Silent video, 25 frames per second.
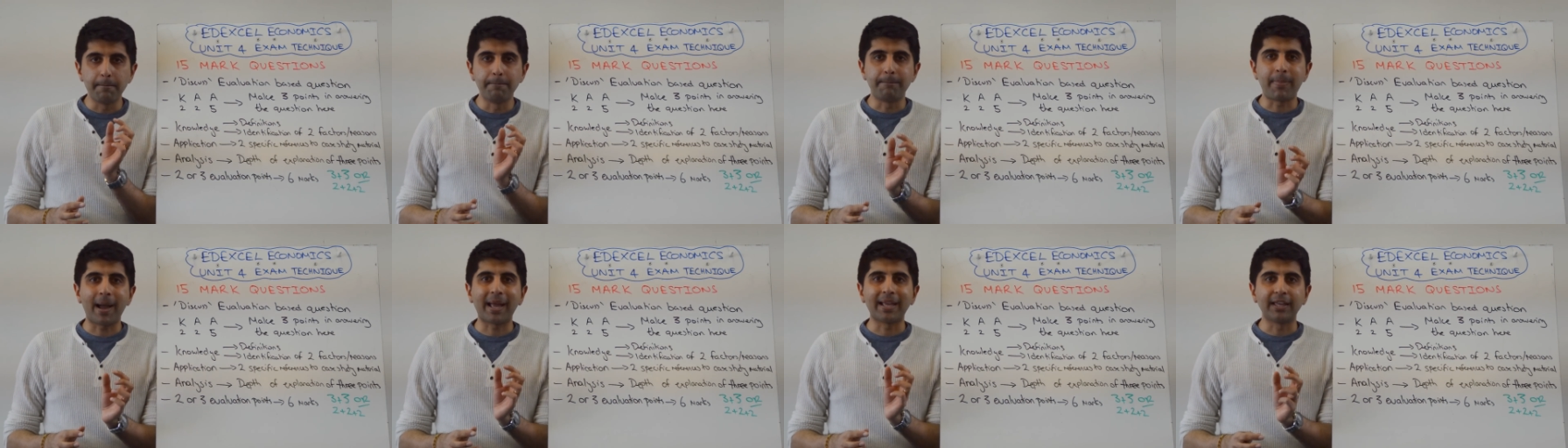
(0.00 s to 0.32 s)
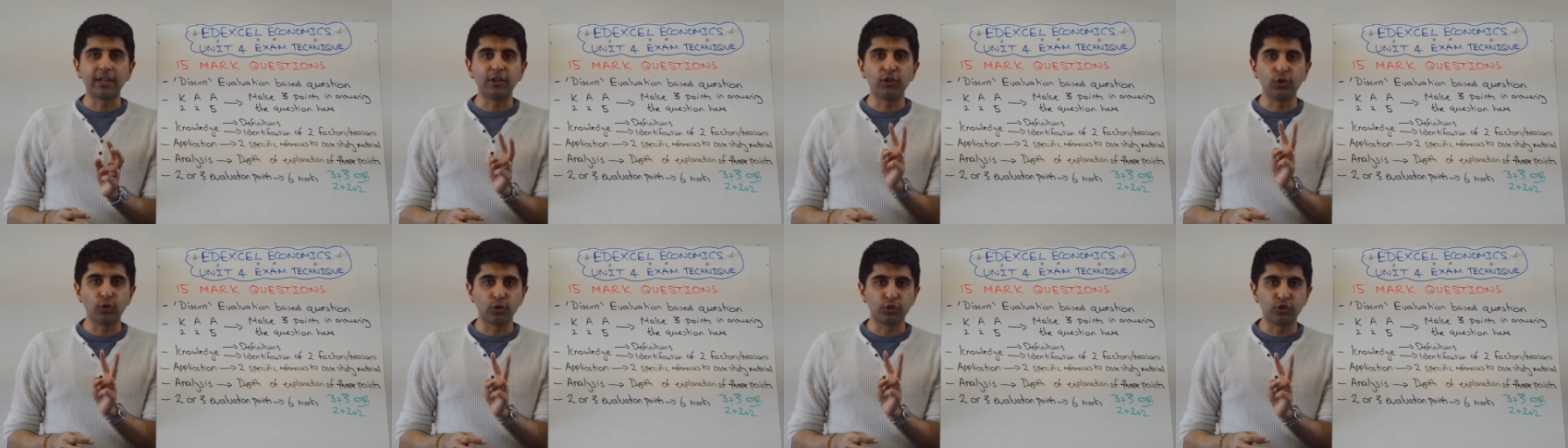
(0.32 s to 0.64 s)

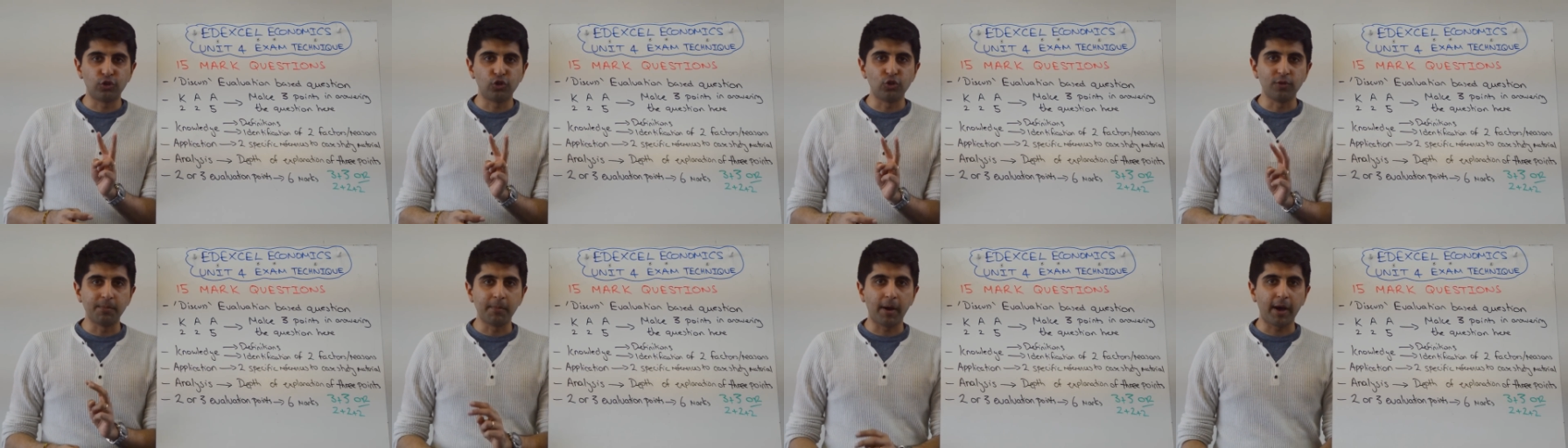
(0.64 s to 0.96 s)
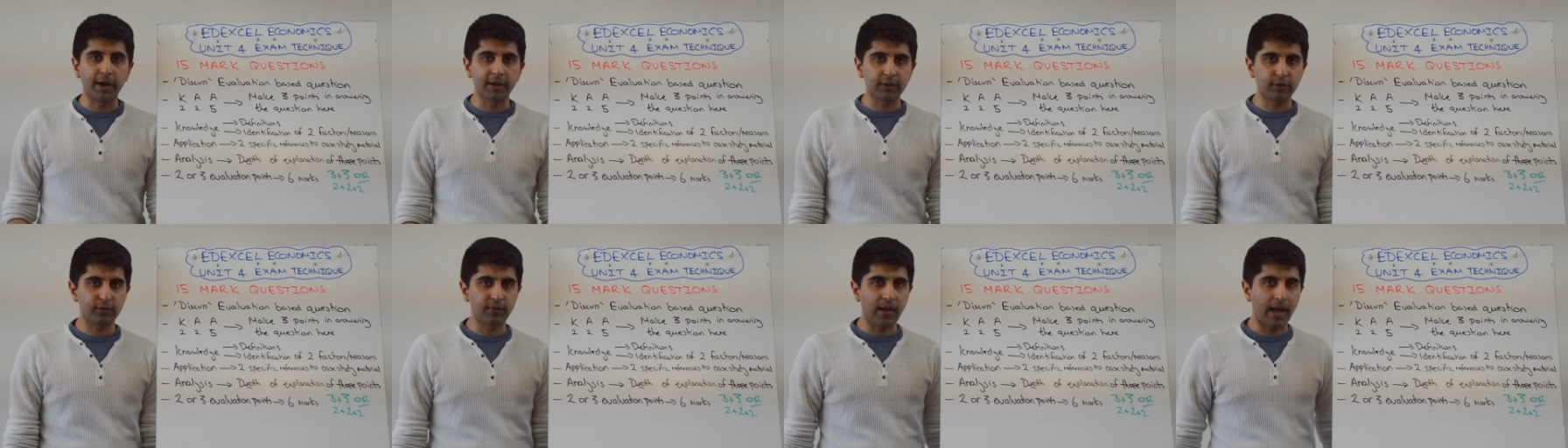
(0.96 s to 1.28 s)
bank your two
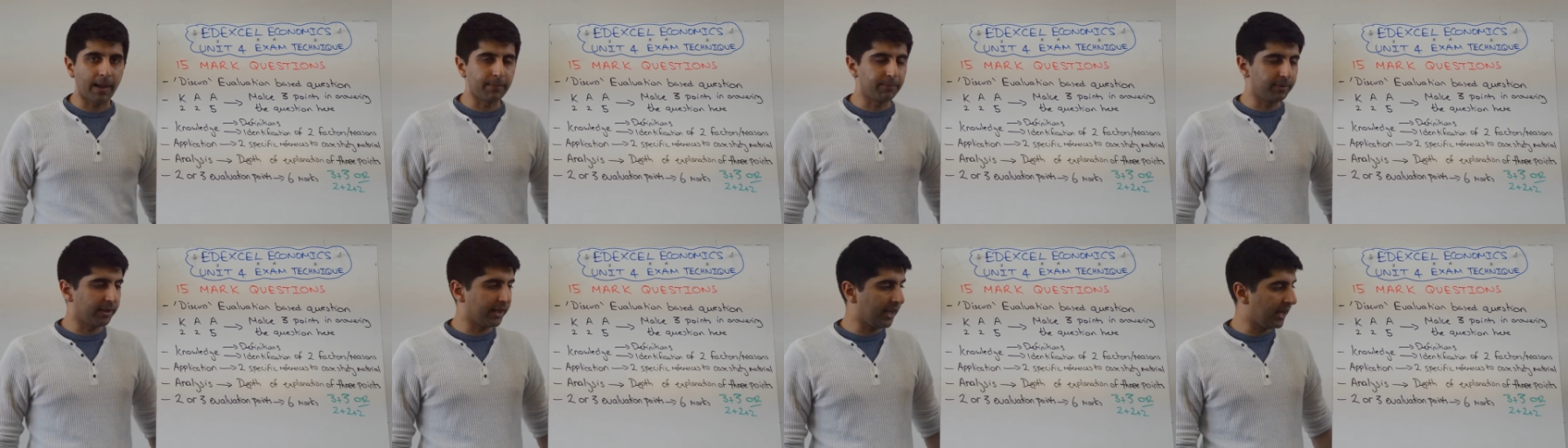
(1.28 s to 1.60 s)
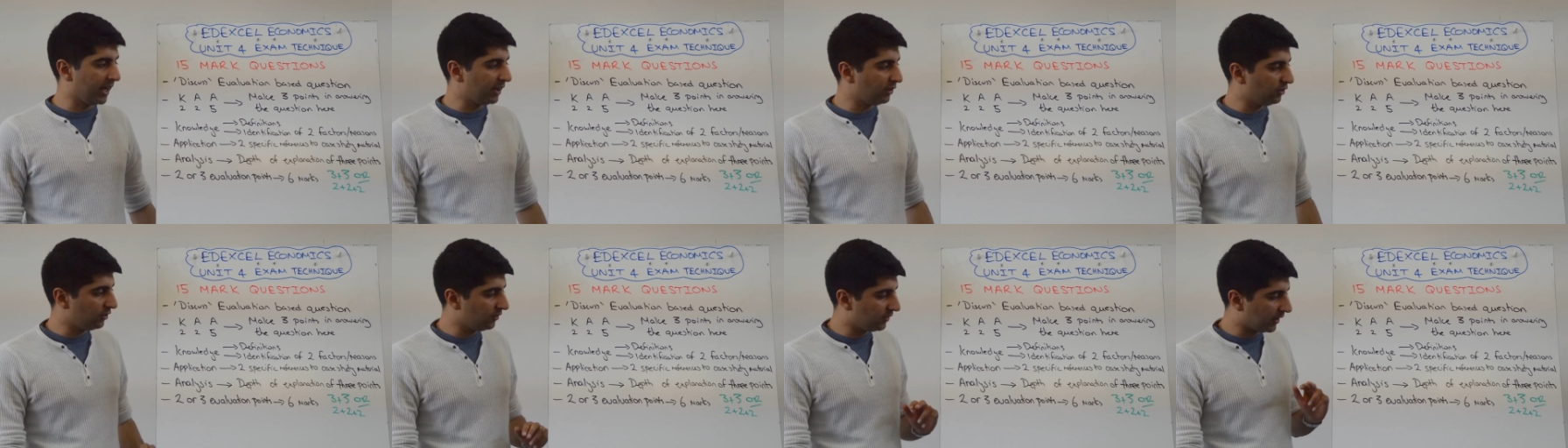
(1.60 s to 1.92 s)
marks for
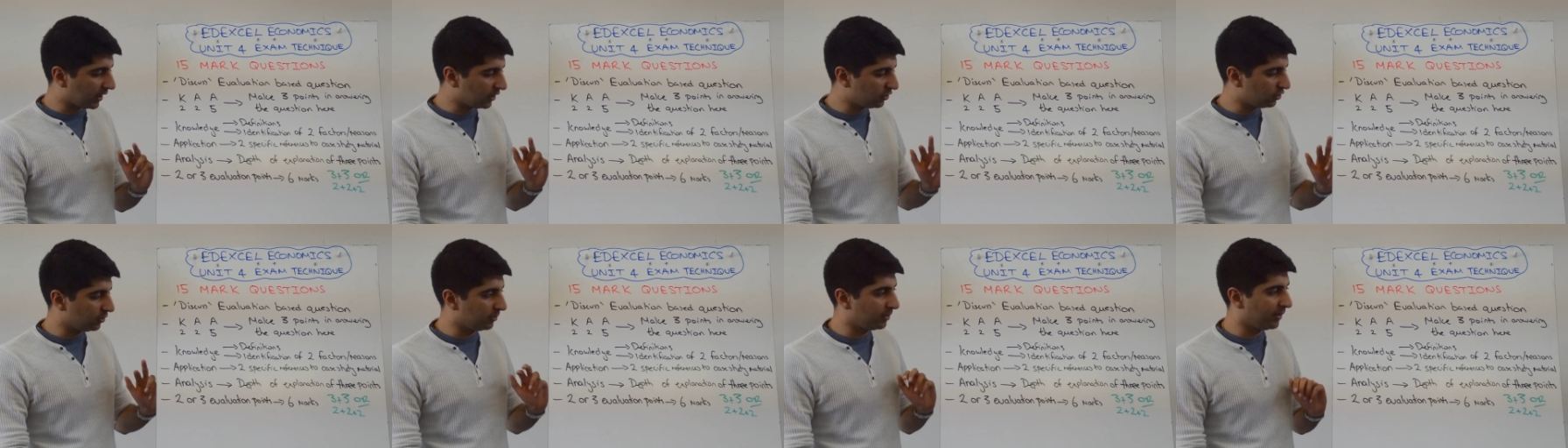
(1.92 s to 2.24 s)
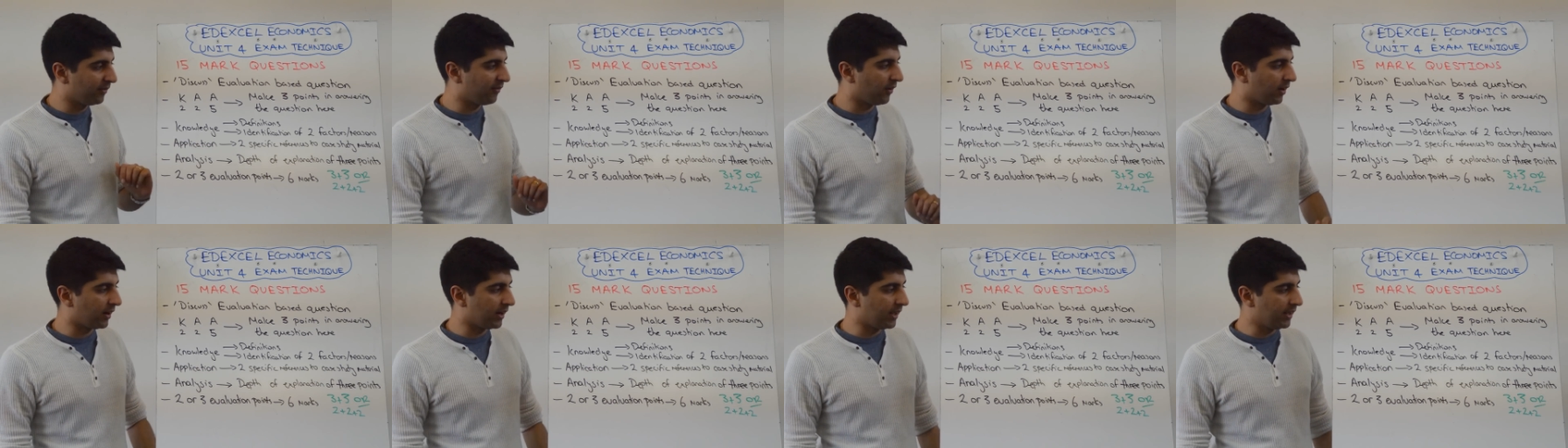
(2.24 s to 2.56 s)
application. That should be
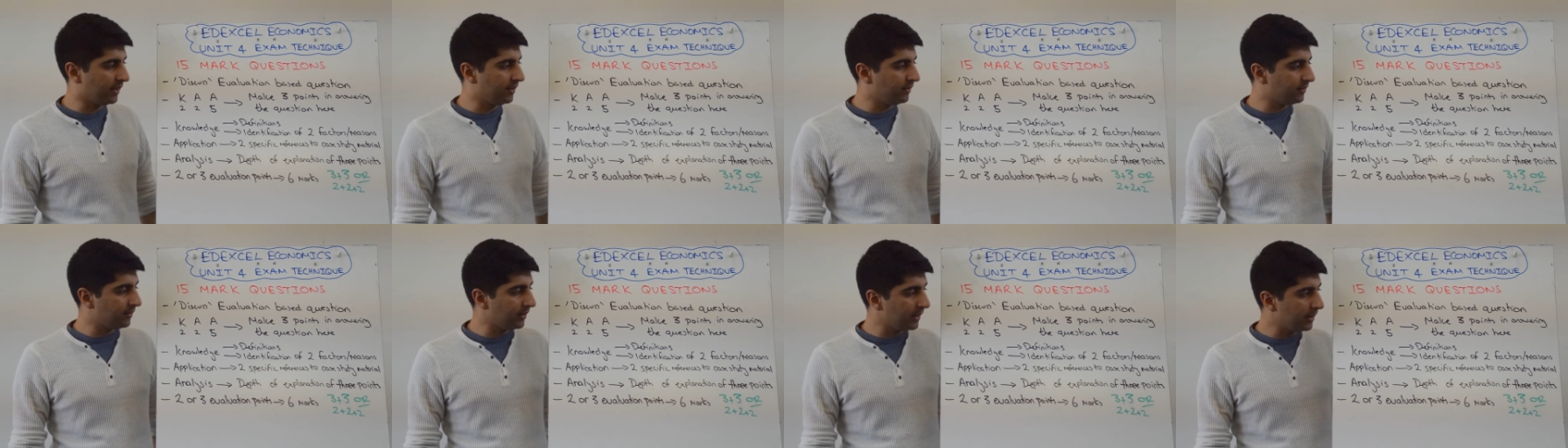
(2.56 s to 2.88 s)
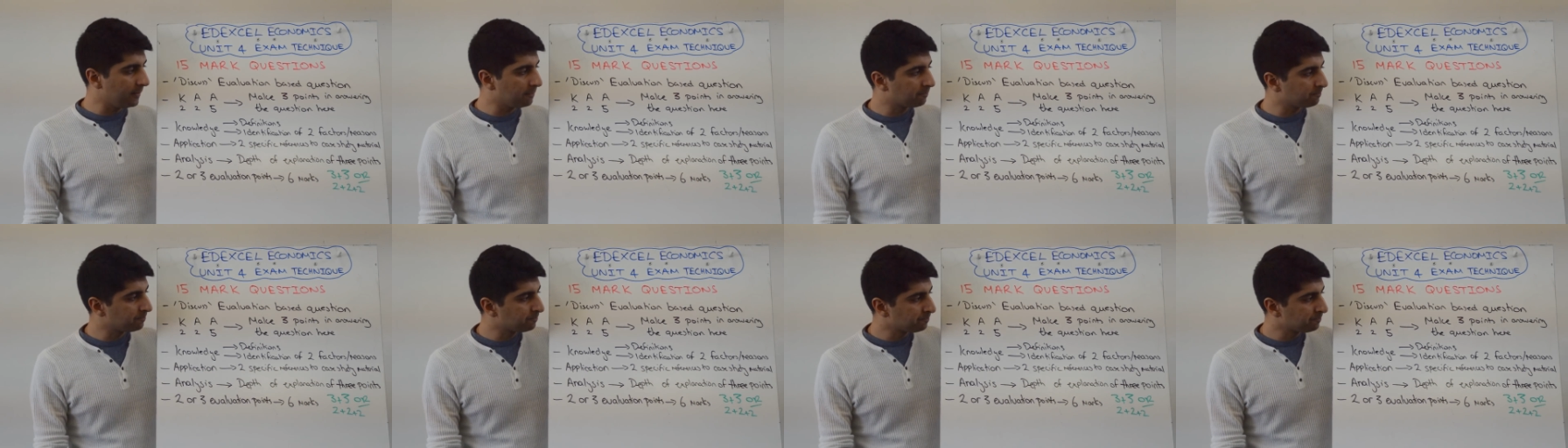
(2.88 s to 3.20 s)
very easy.